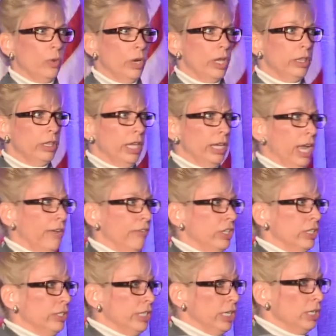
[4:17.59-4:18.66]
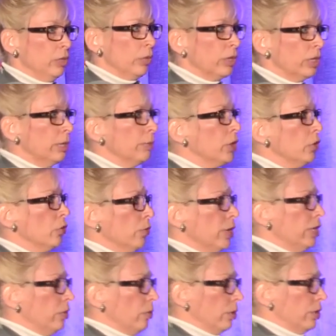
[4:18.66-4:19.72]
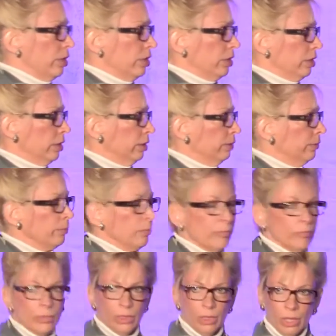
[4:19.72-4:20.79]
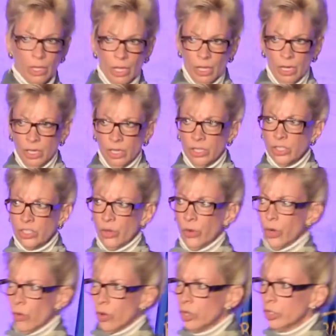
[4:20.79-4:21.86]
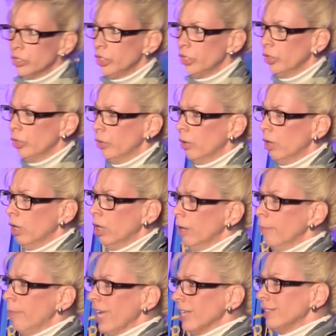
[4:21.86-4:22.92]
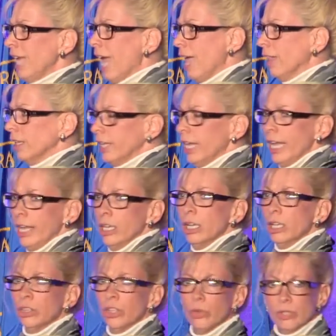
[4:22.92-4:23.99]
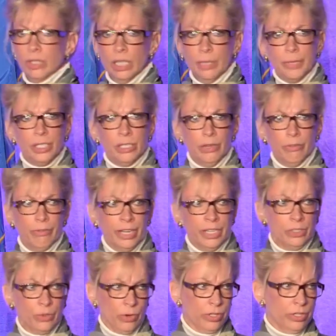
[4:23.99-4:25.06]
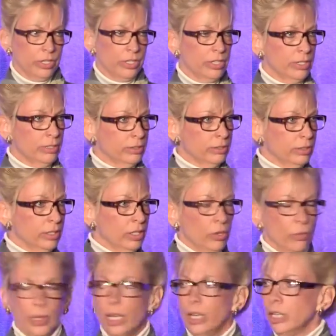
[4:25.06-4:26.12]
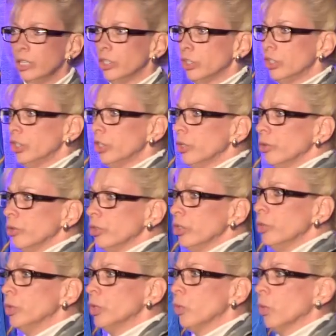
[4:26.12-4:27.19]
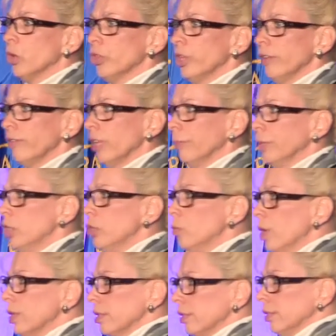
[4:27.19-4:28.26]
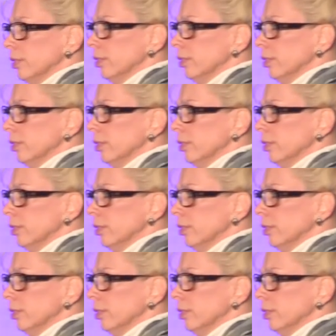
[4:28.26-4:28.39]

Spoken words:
with and having to deal with limited resources. So in order to best allocate those limited resources, we needed to choose who was worthy of them and who wasn't.